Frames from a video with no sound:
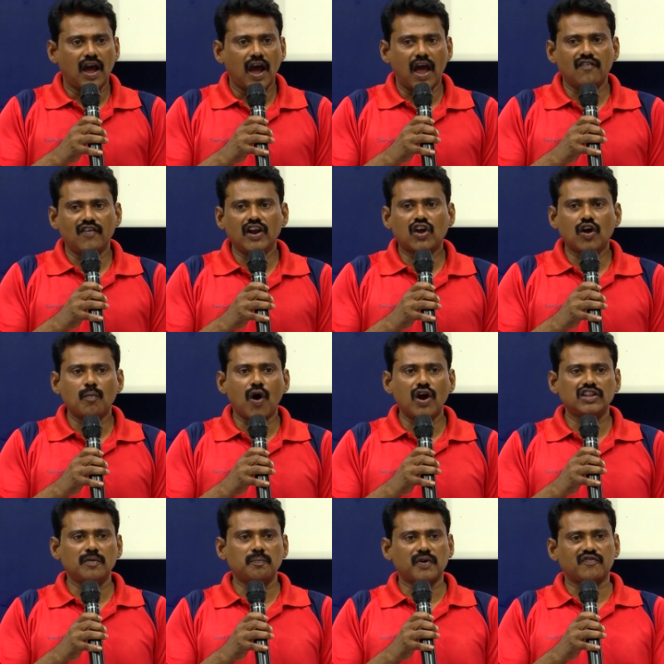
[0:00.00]
I welcome all
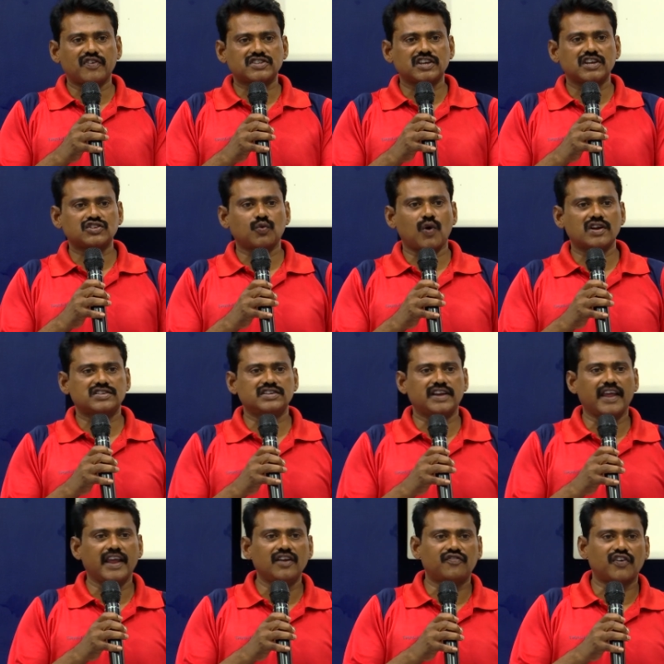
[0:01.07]
the professors who are
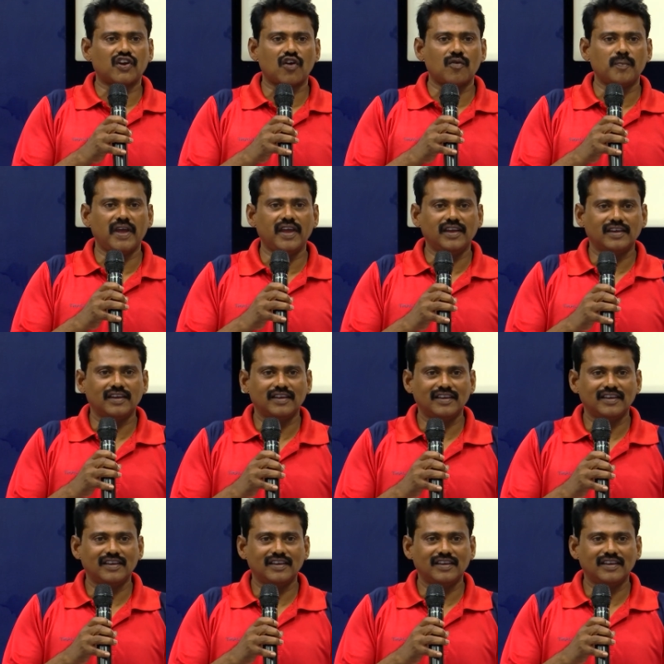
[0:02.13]
sitting in front of me.